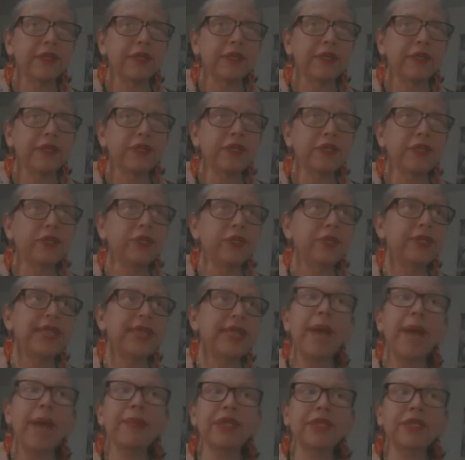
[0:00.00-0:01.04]
to do
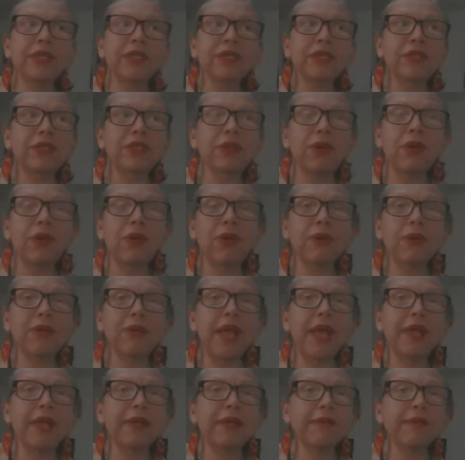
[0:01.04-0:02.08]
damage control,
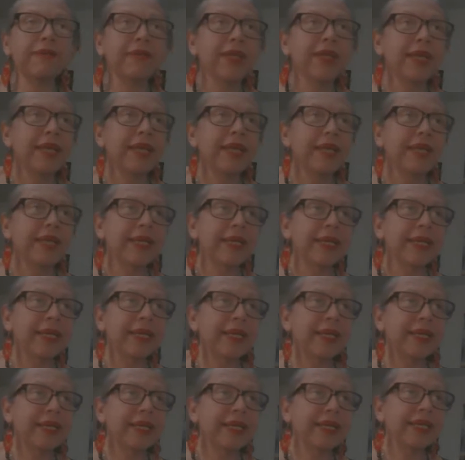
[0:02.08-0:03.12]
right?
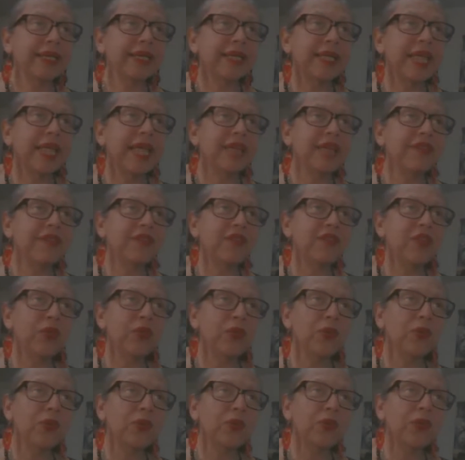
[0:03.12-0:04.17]
Slaves
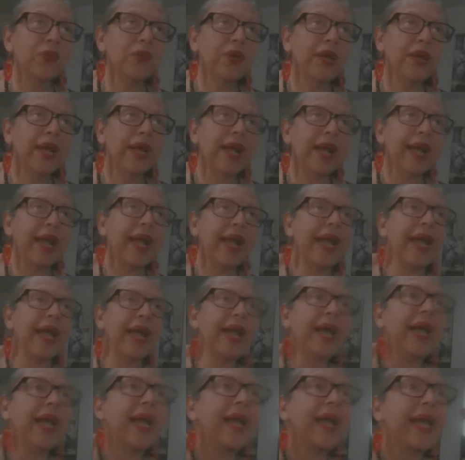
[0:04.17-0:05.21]
view
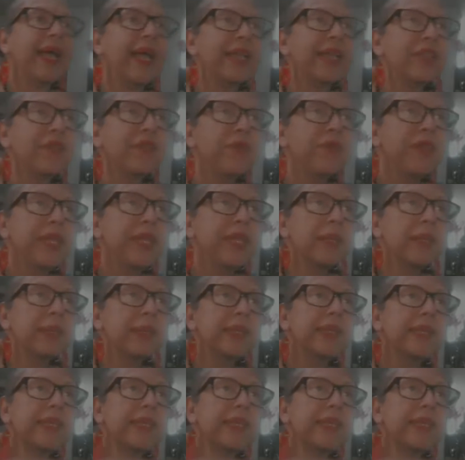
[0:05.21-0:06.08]
Hedouville's